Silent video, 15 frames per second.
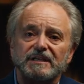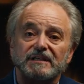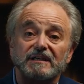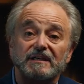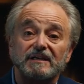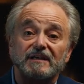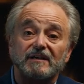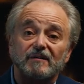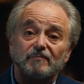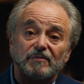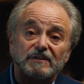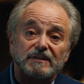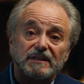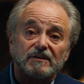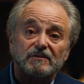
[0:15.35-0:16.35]
and
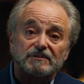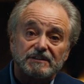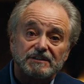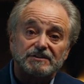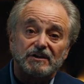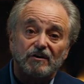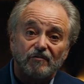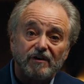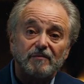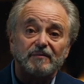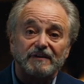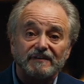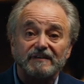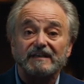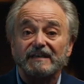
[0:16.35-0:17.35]
political
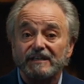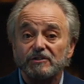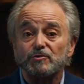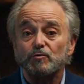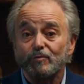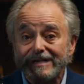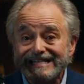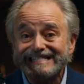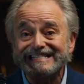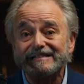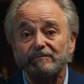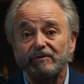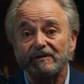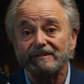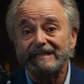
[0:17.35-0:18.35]
disagreement, it is
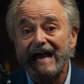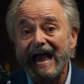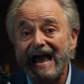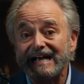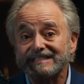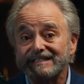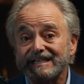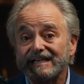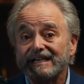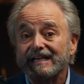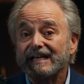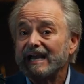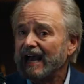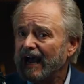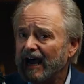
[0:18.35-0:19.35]
reasonable to ask
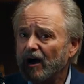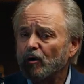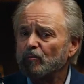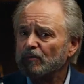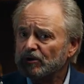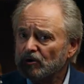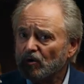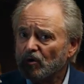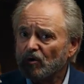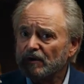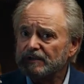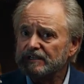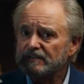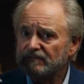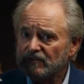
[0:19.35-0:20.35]
how
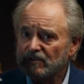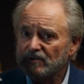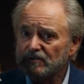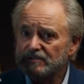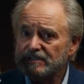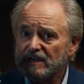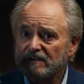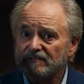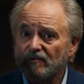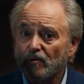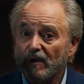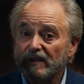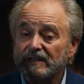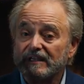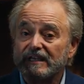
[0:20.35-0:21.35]
minority views have
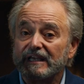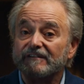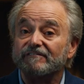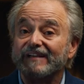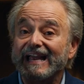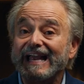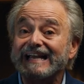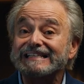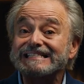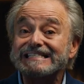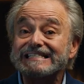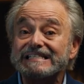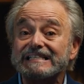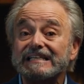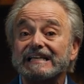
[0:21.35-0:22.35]
quickly
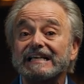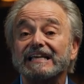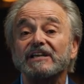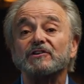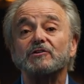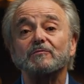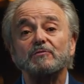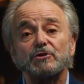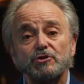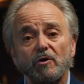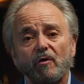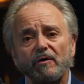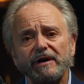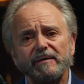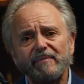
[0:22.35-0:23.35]
advanced into
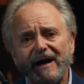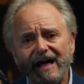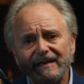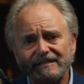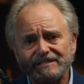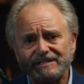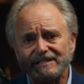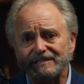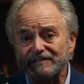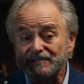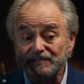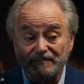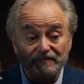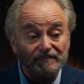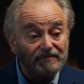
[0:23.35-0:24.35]
majority
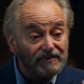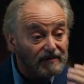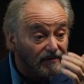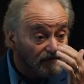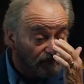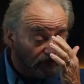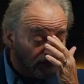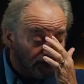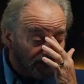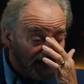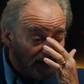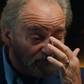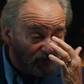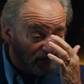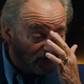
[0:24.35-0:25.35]
policies. For
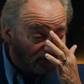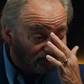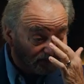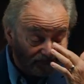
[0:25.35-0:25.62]
example,